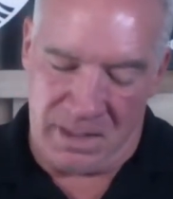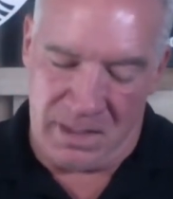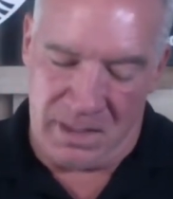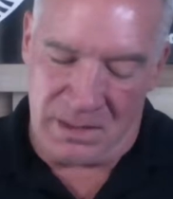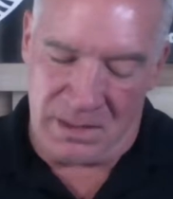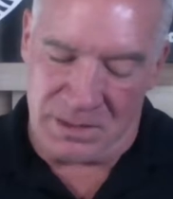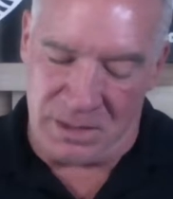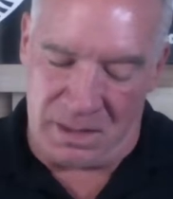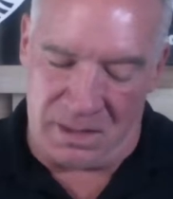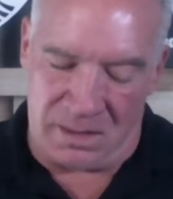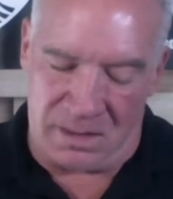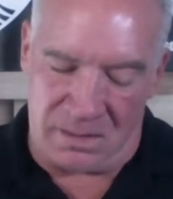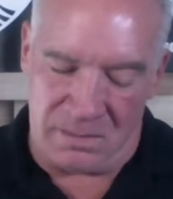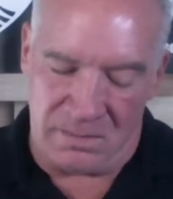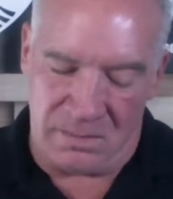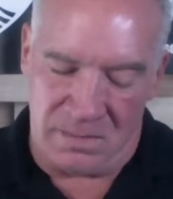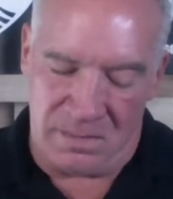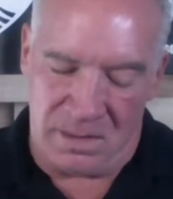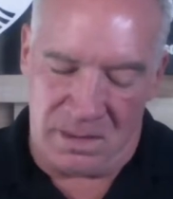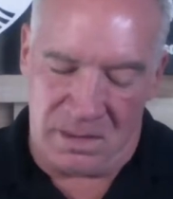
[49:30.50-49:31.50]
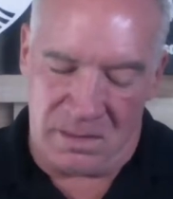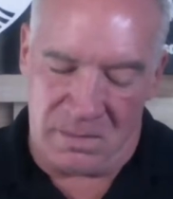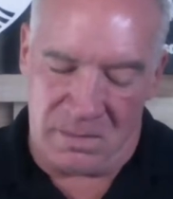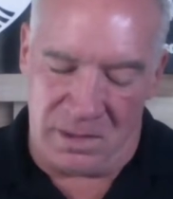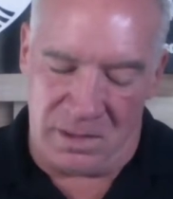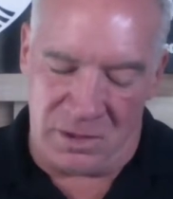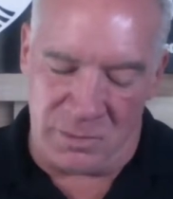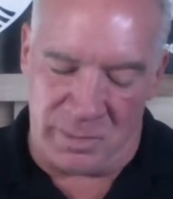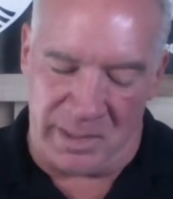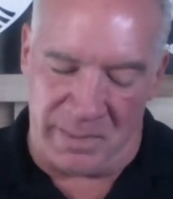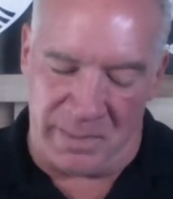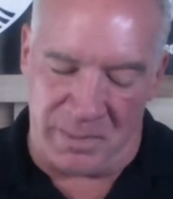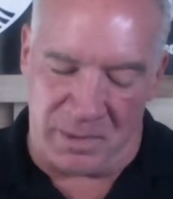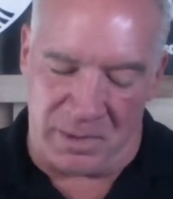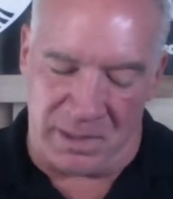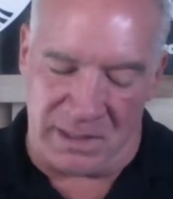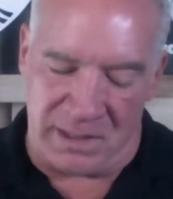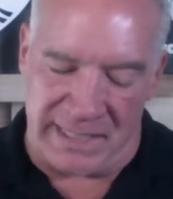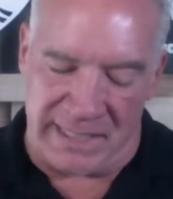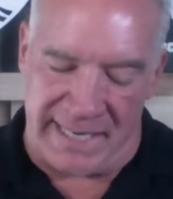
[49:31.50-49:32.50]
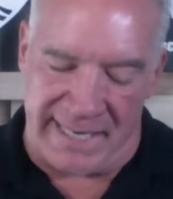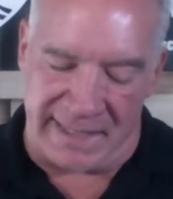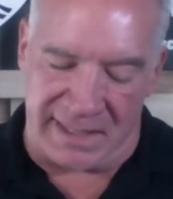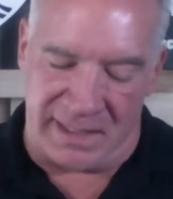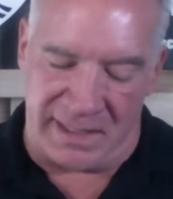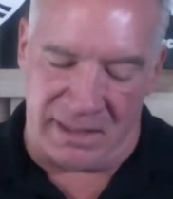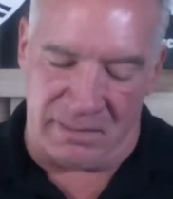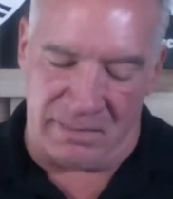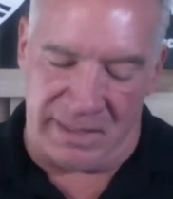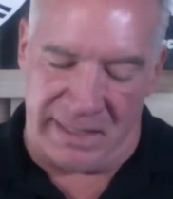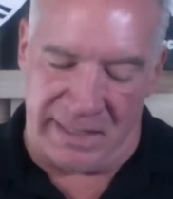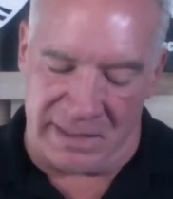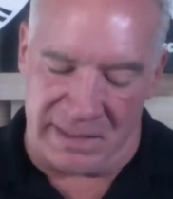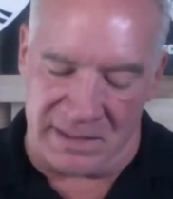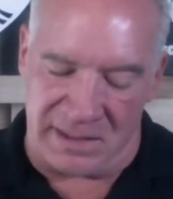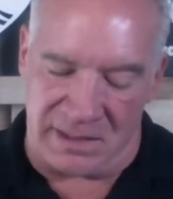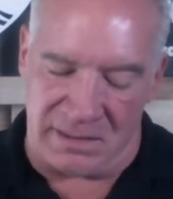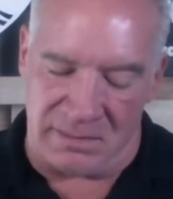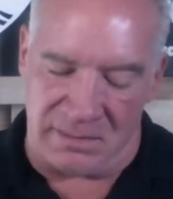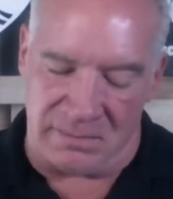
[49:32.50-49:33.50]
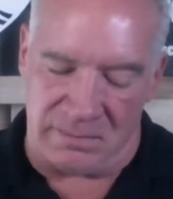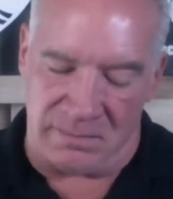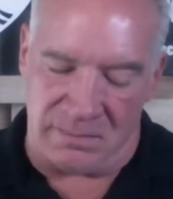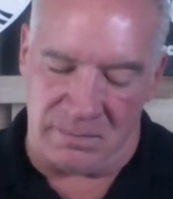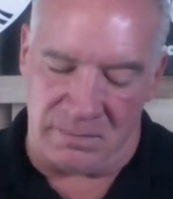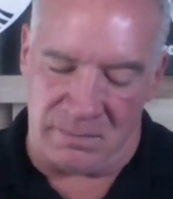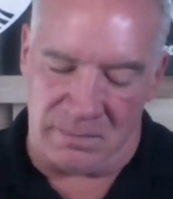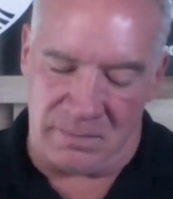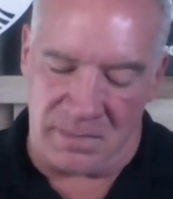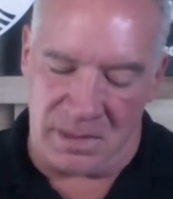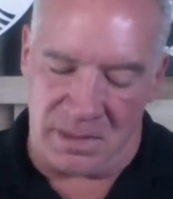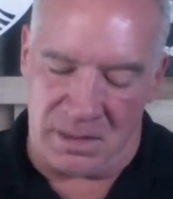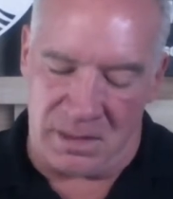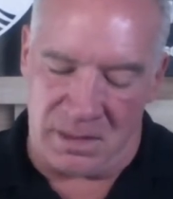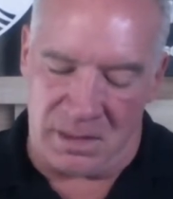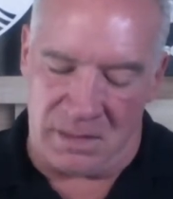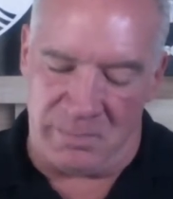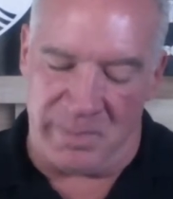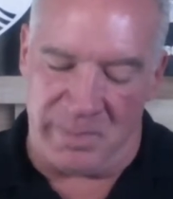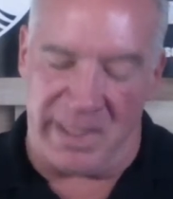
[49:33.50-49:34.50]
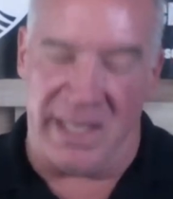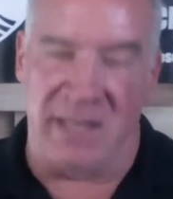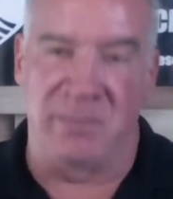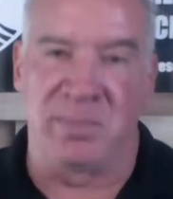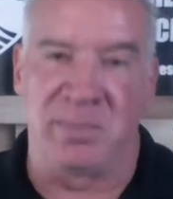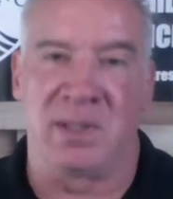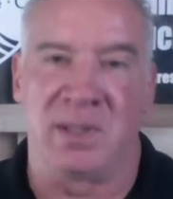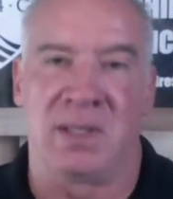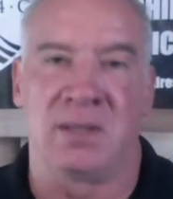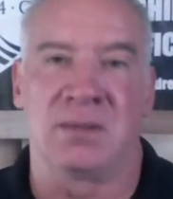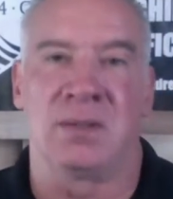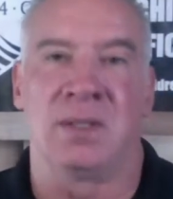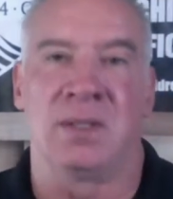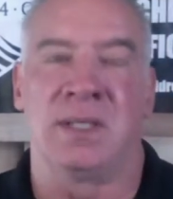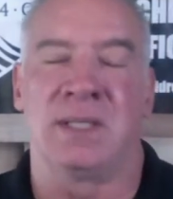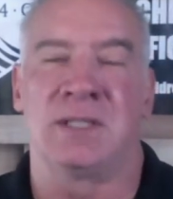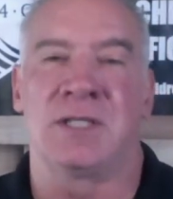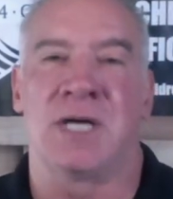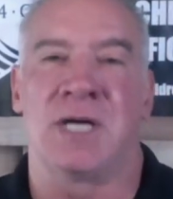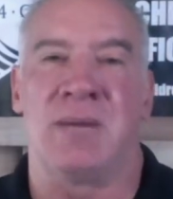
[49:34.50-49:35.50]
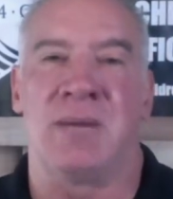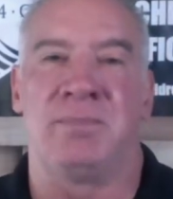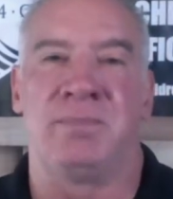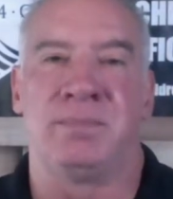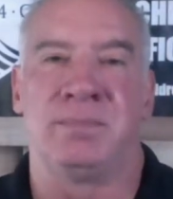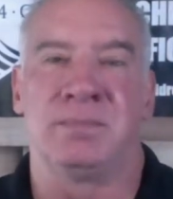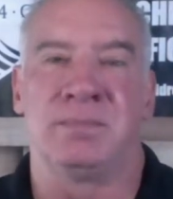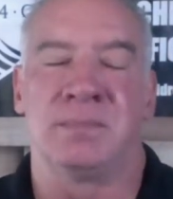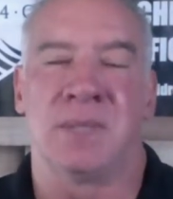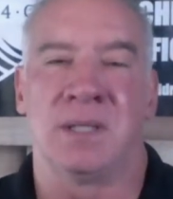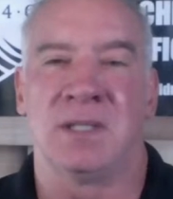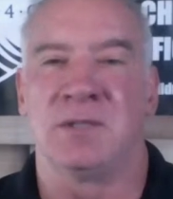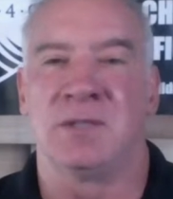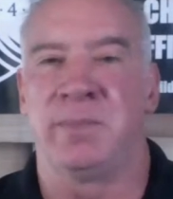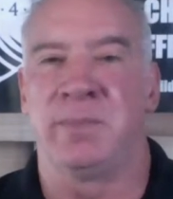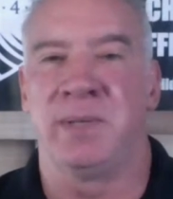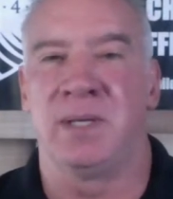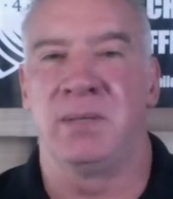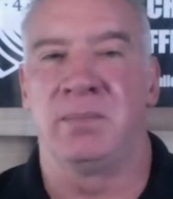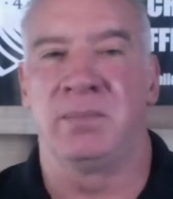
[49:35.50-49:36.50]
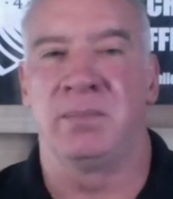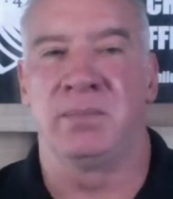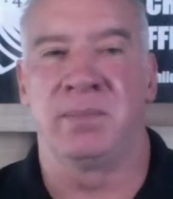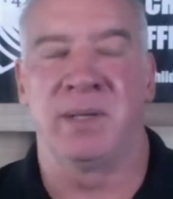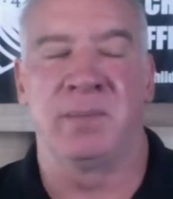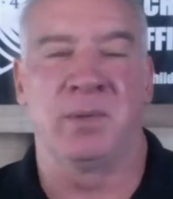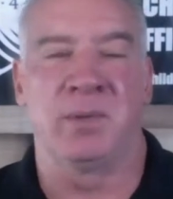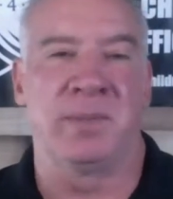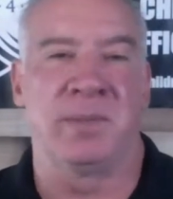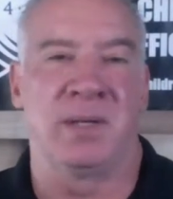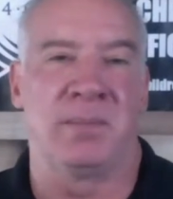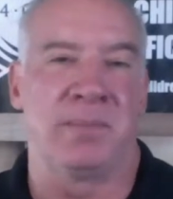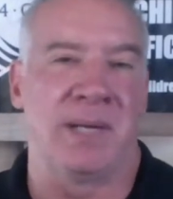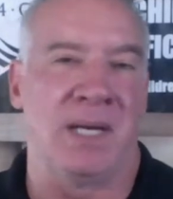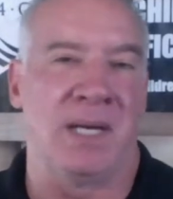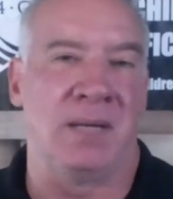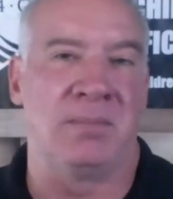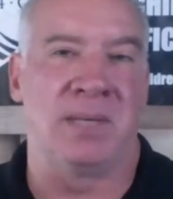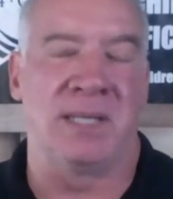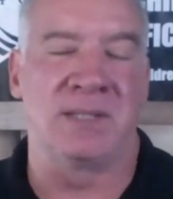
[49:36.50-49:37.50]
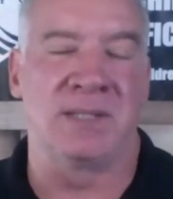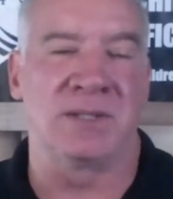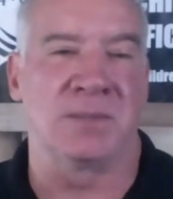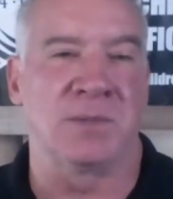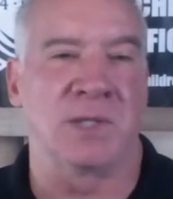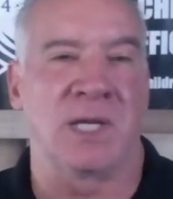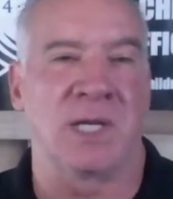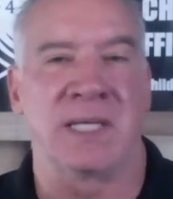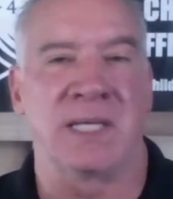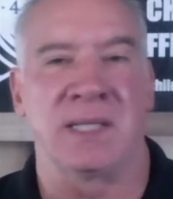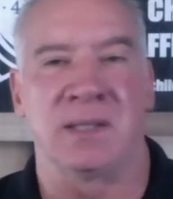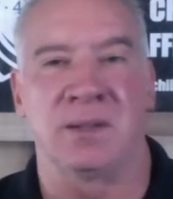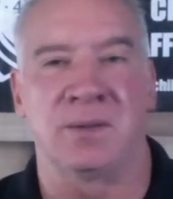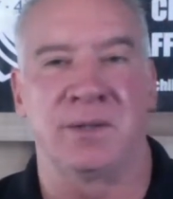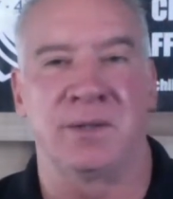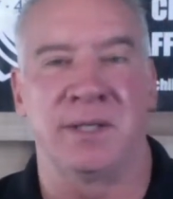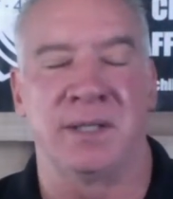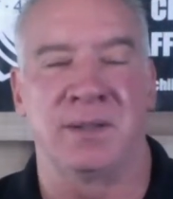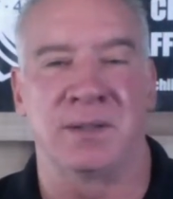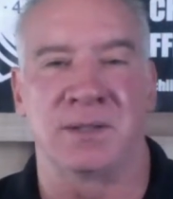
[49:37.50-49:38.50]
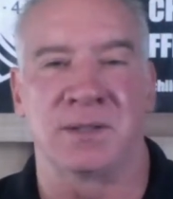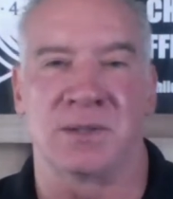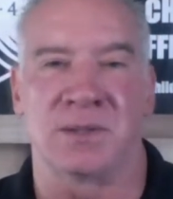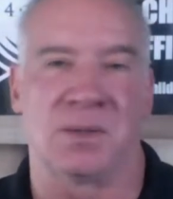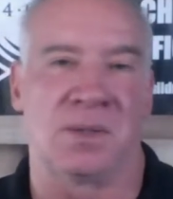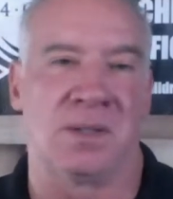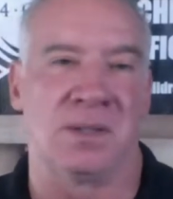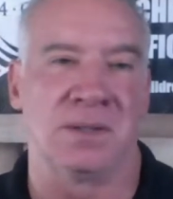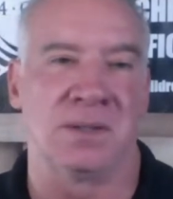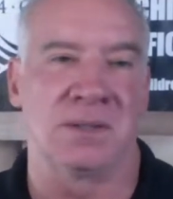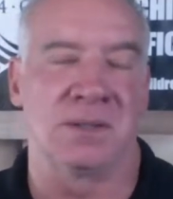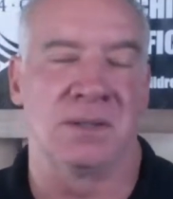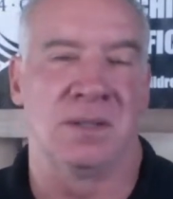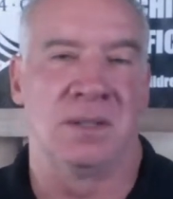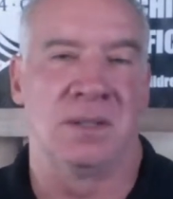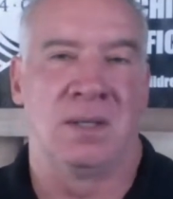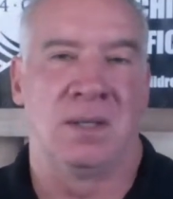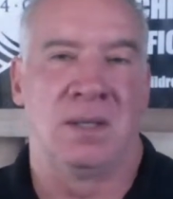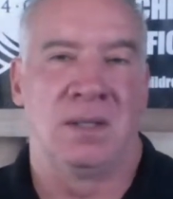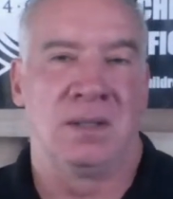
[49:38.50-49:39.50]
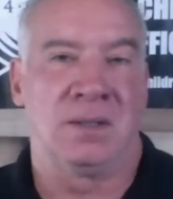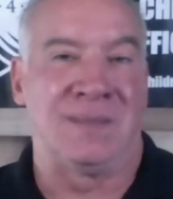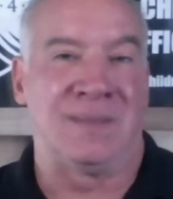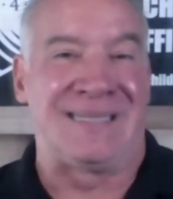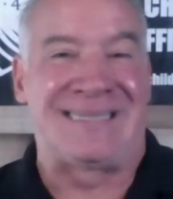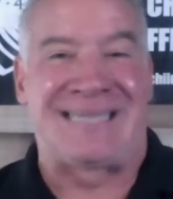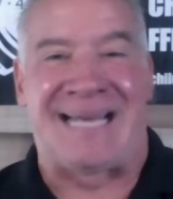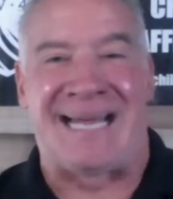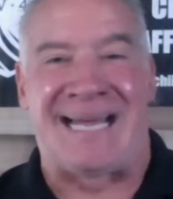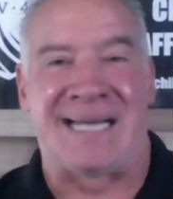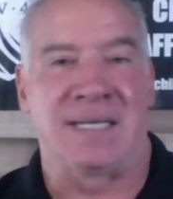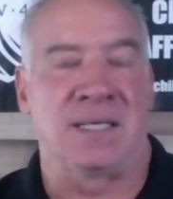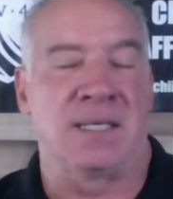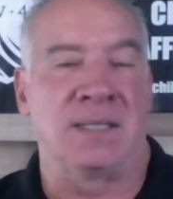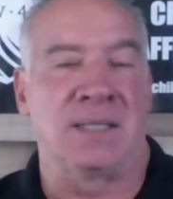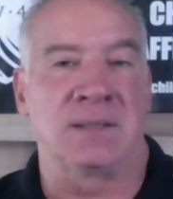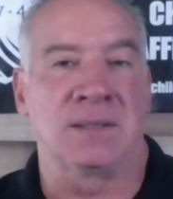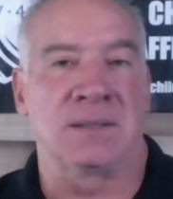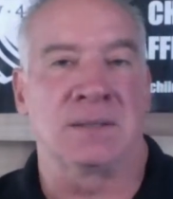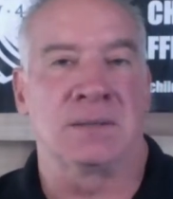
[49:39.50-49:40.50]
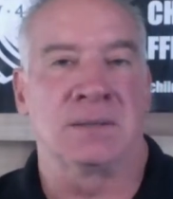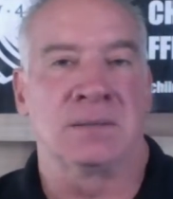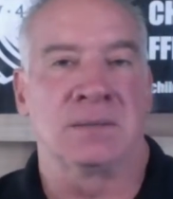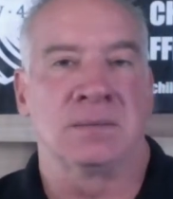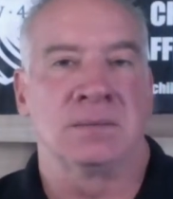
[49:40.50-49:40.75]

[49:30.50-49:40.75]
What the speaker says: So when these people are attacking, is it a paid political hit job? Are these people being paid by someone like Hillary or Soros to attack us?